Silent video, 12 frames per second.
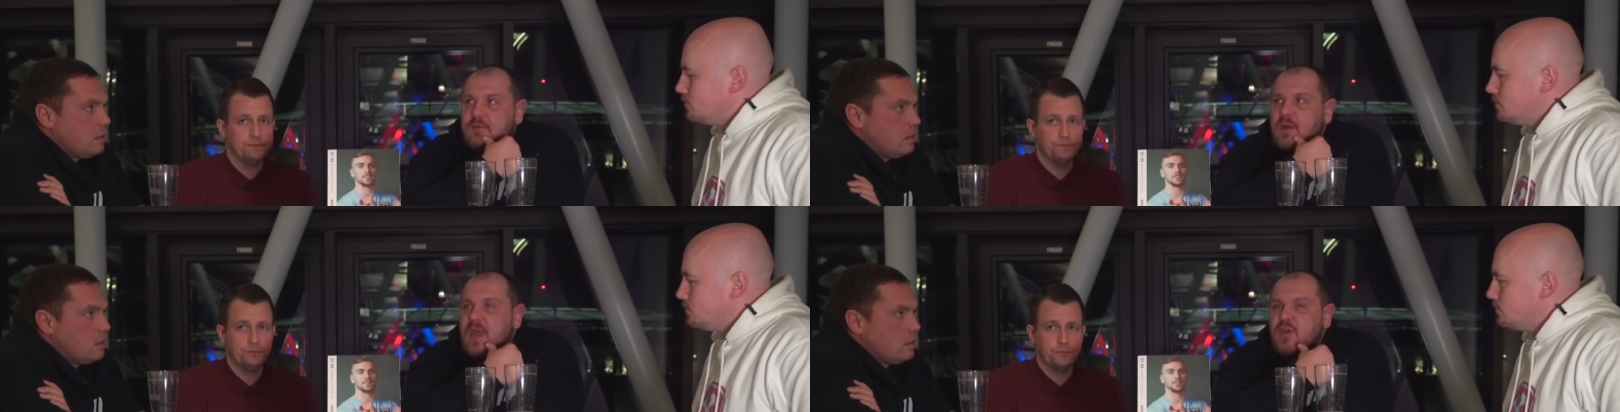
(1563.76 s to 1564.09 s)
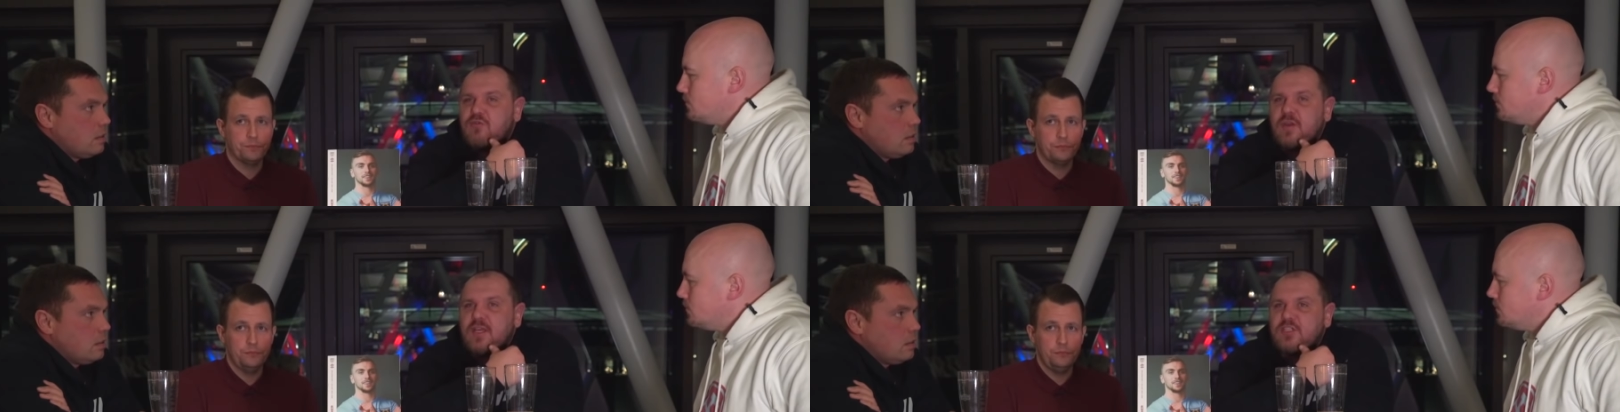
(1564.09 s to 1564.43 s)
Speaker 1: and all that
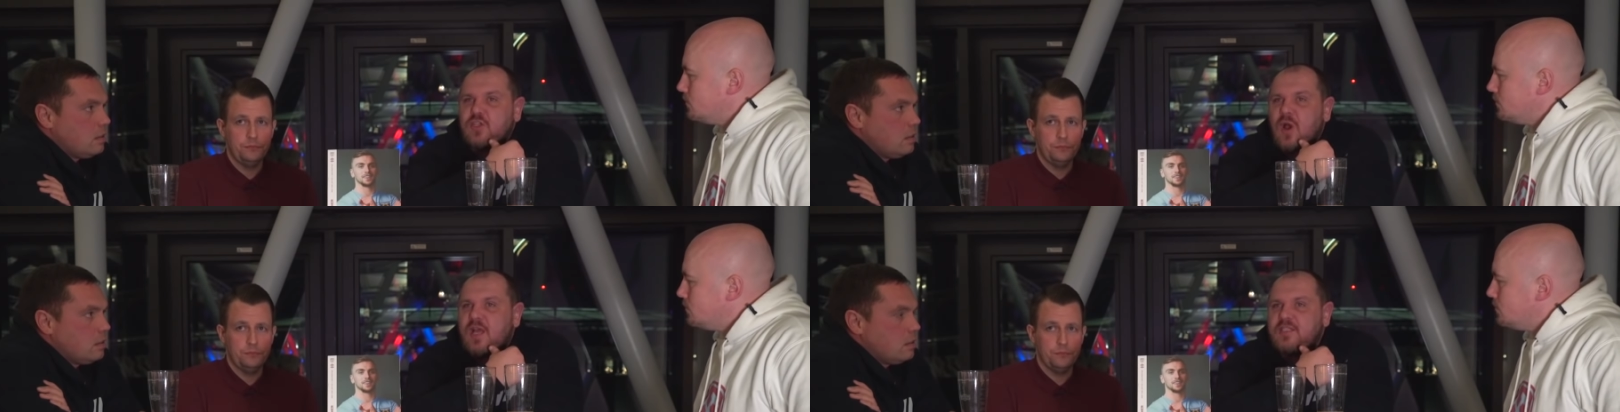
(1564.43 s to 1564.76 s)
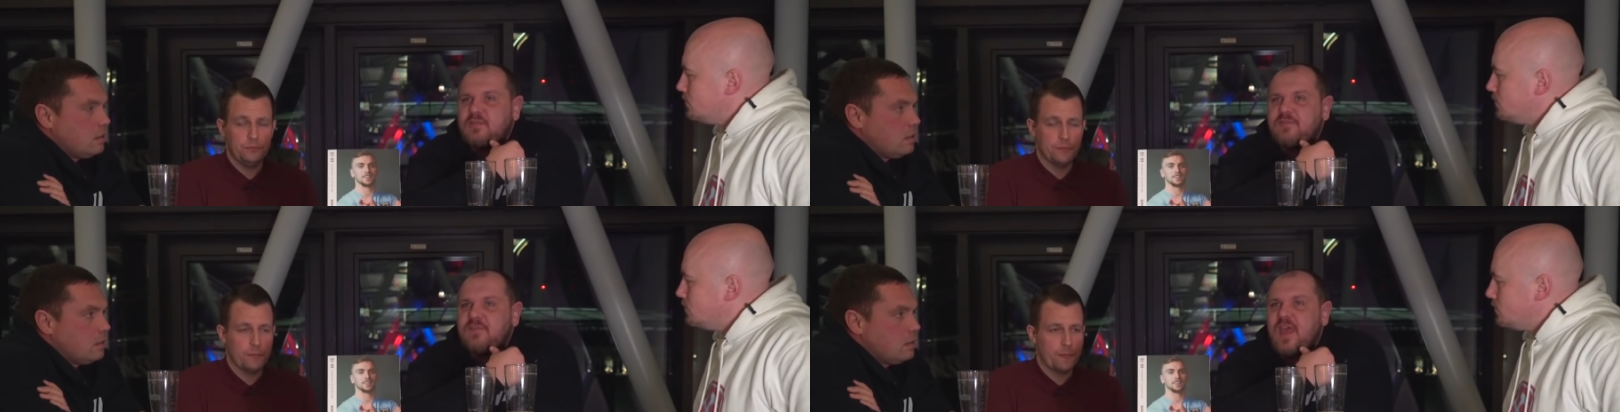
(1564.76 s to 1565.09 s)

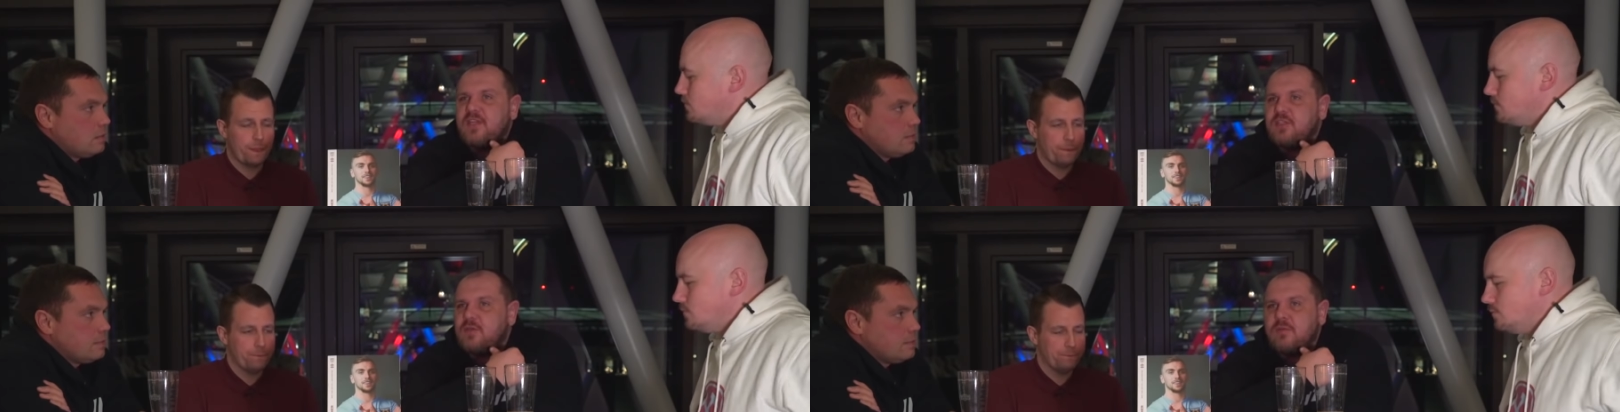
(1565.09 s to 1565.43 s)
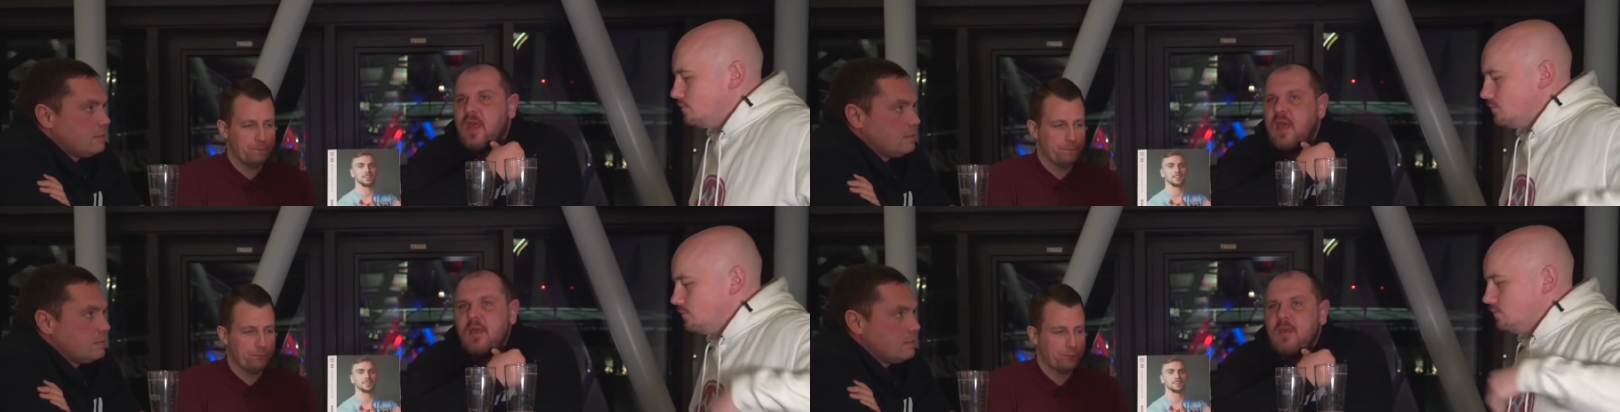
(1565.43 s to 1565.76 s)
criticising fans and all
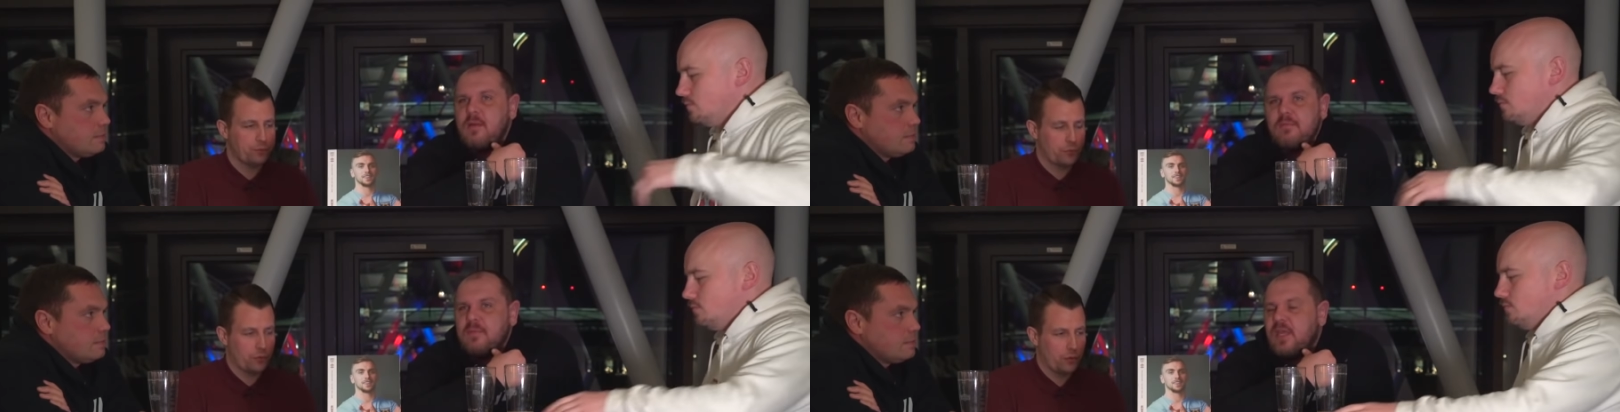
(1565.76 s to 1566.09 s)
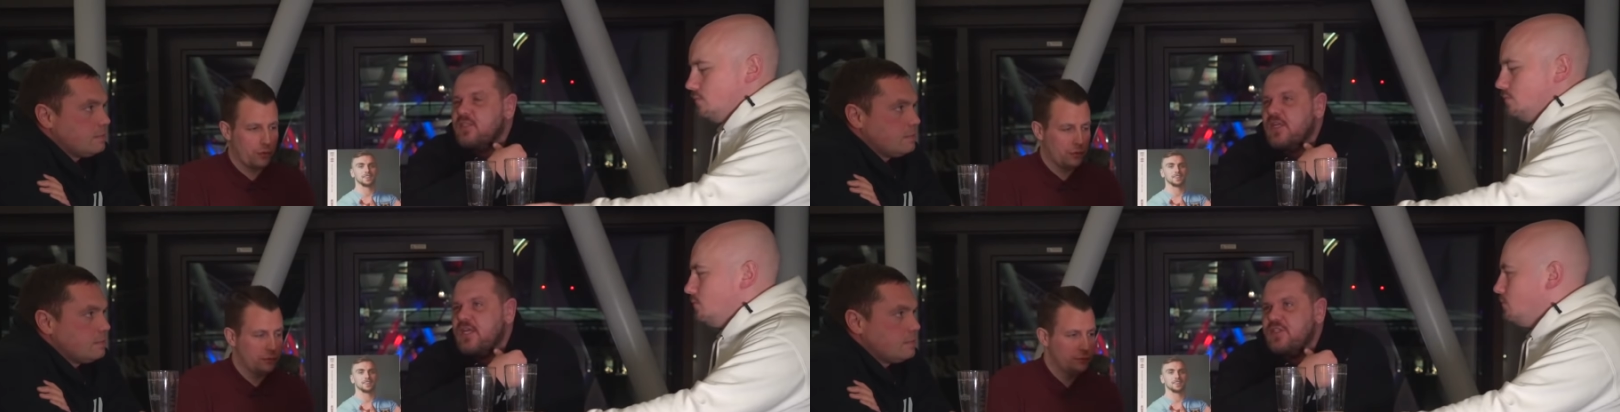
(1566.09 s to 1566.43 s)
that
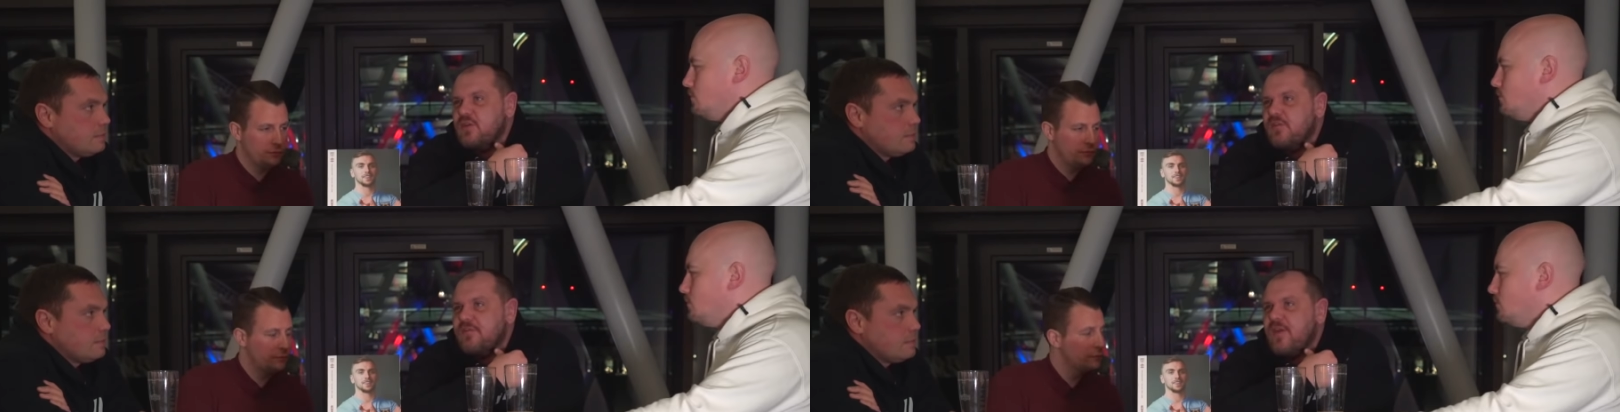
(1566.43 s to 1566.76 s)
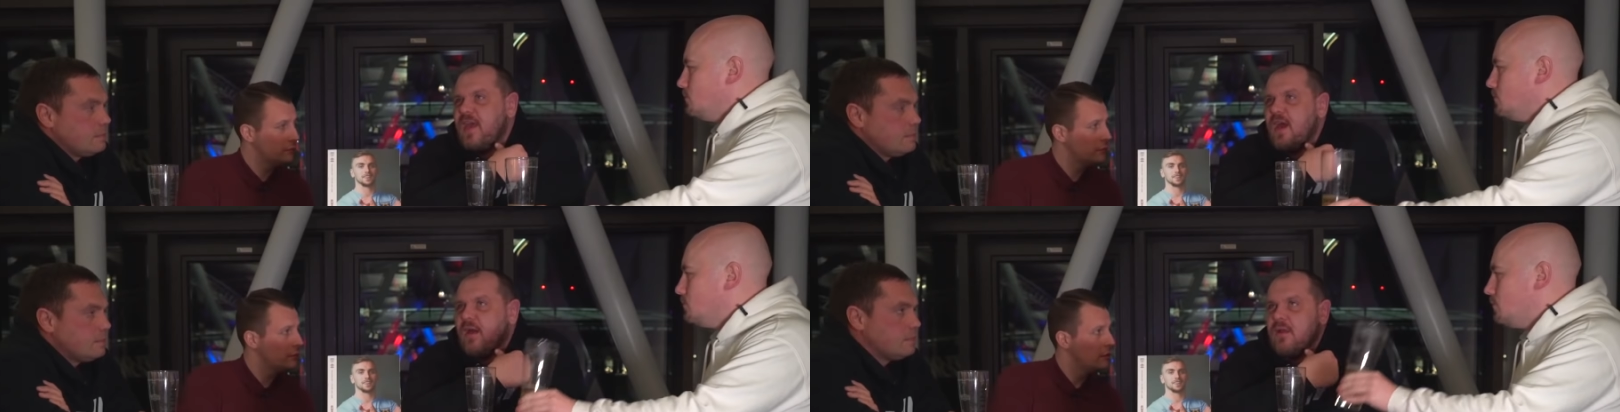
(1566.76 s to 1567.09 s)
it's, it's not
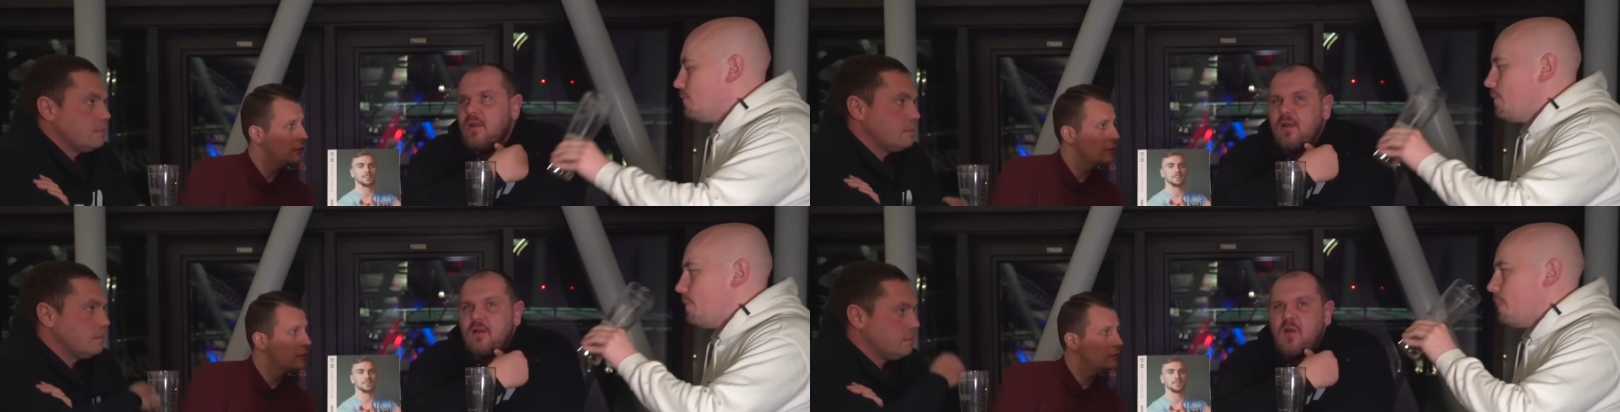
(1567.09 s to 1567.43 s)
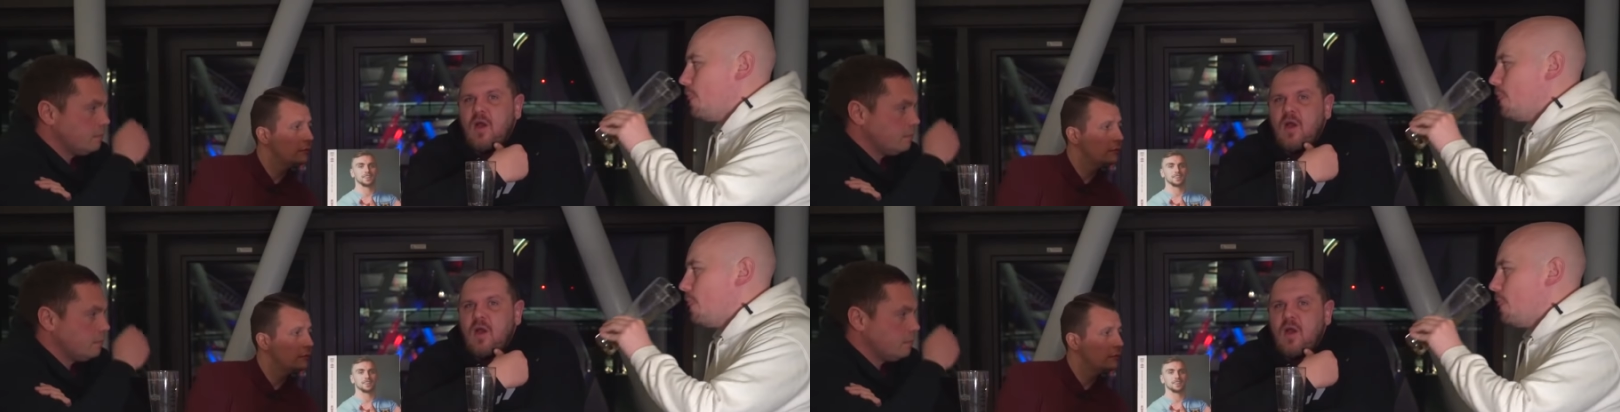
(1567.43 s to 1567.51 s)
fair.